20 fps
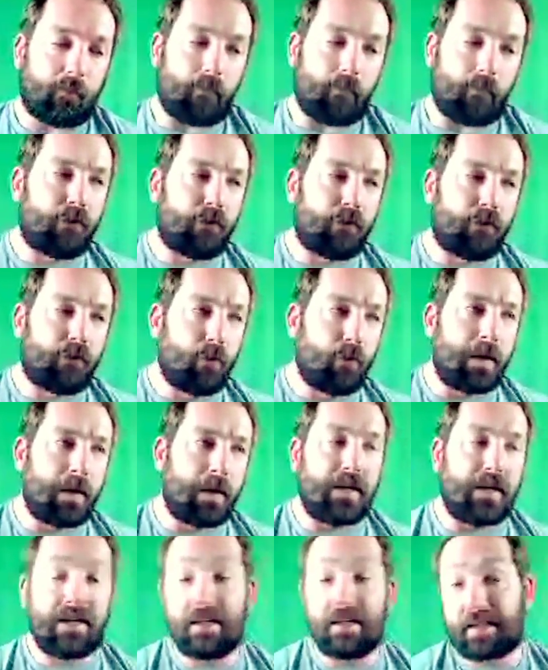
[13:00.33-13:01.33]
So
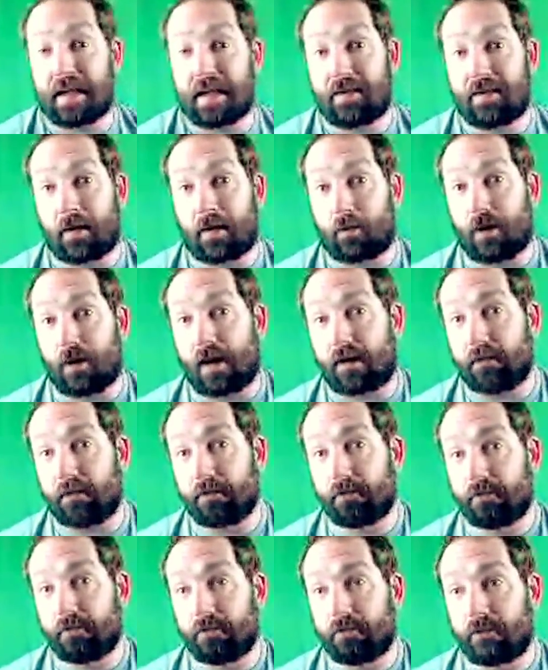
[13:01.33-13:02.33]
maybe it is time to take a break.
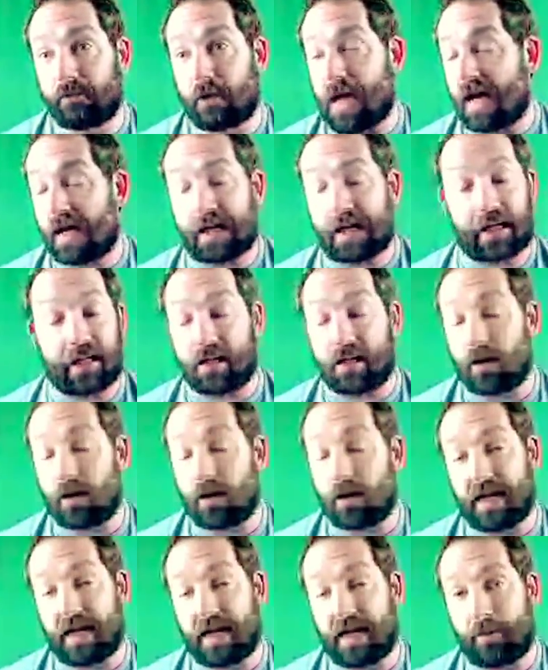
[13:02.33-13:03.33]
You're not going to get there in
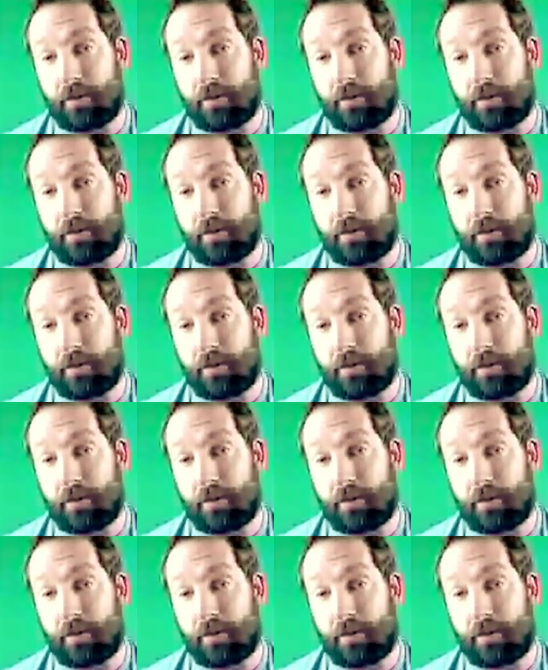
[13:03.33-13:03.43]
one time.